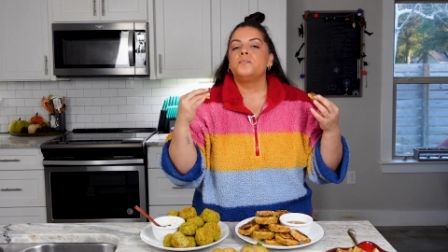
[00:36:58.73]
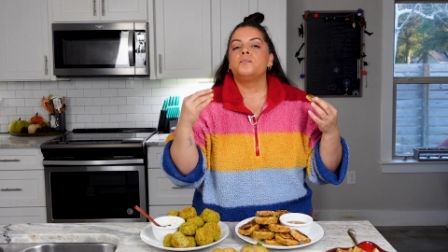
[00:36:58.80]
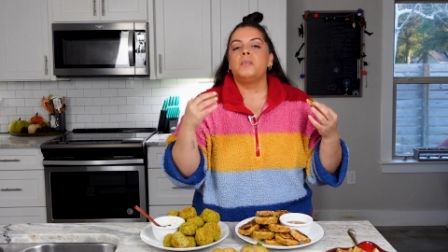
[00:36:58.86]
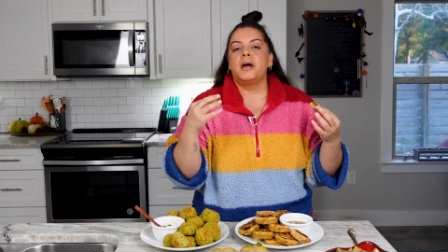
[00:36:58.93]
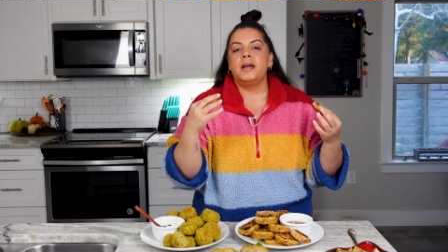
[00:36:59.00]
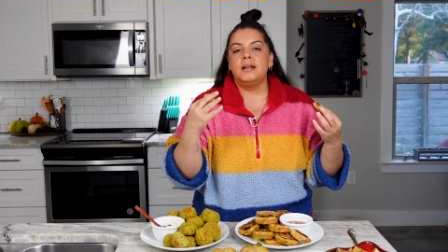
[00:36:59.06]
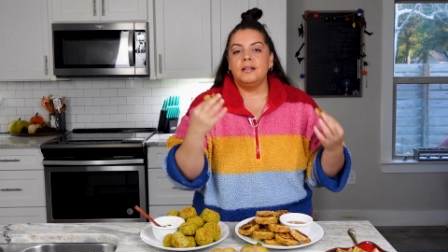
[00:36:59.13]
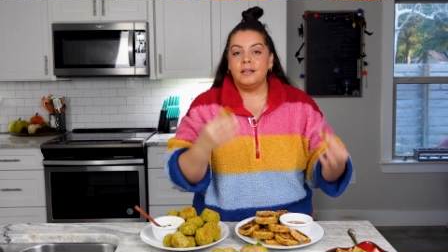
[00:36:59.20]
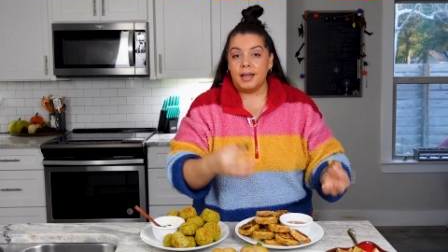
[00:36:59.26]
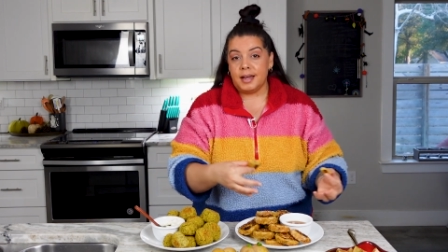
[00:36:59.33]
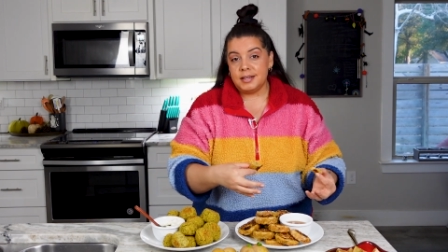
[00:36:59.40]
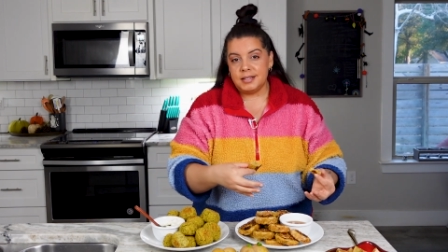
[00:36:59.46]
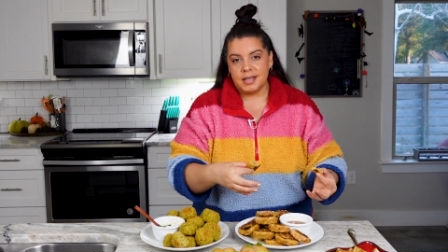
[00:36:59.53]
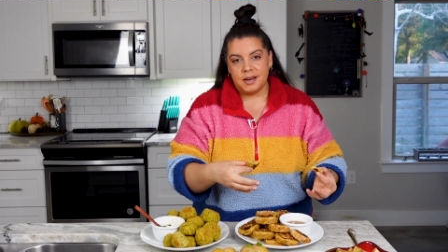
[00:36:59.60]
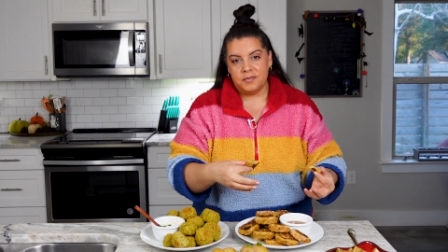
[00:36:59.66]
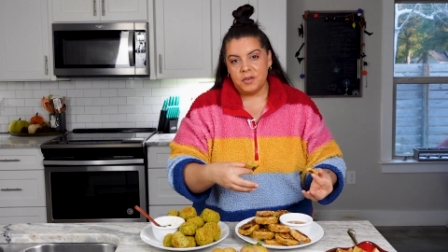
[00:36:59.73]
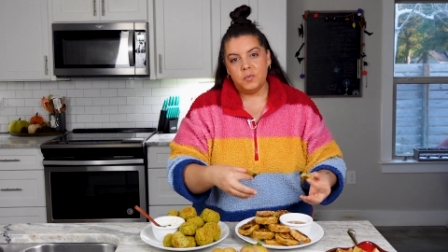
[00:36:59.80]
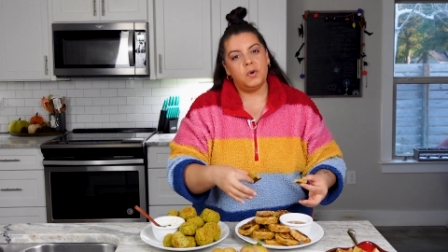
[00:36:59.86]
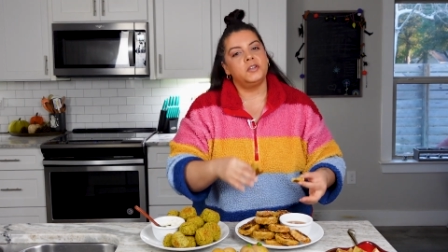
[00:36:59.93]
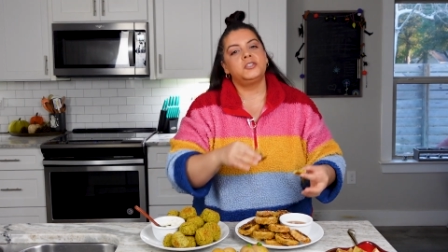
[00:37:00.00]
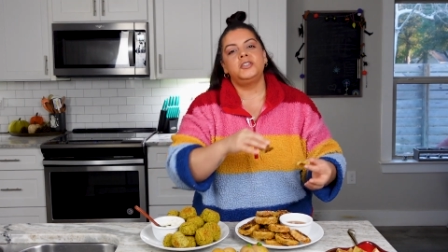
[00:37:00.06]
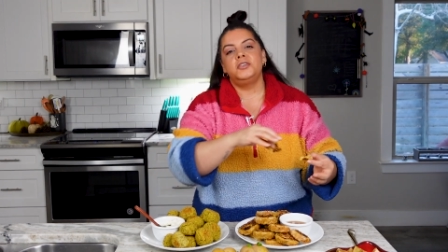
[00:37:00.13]
But like I said, if you
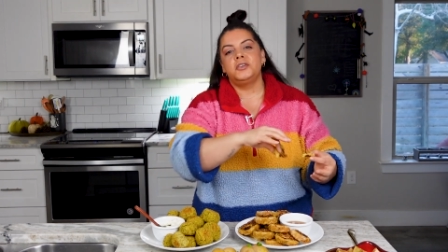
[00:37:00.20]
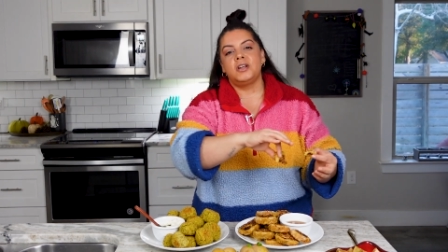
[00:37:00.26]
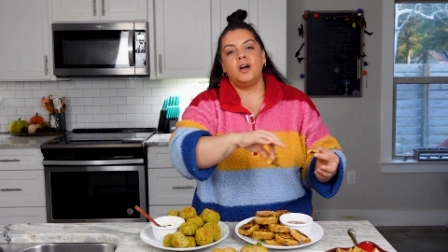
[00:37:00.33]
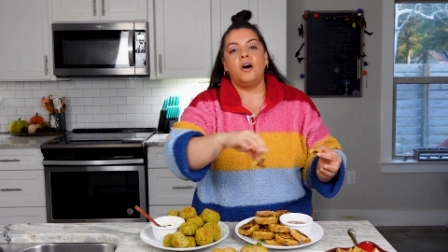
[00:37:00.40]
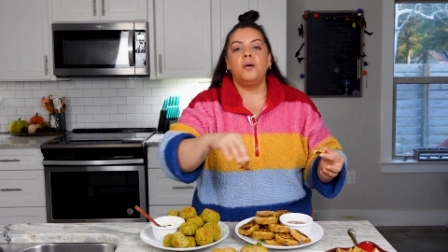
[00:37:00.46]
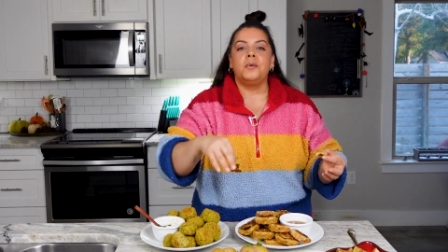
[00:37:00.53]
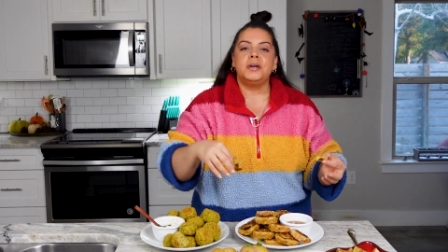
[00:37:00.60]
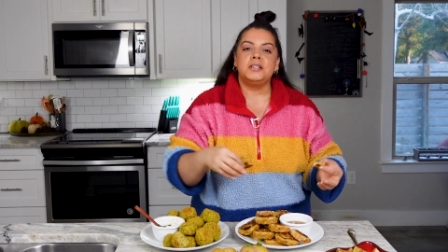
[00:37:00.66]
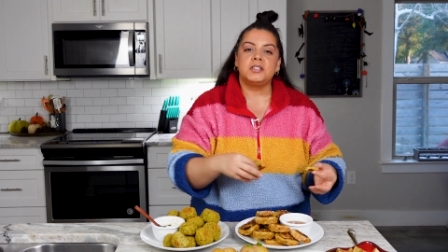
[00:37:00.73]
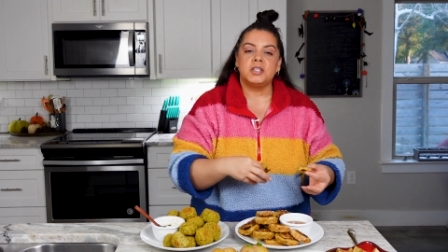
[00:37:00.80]
want to, you can always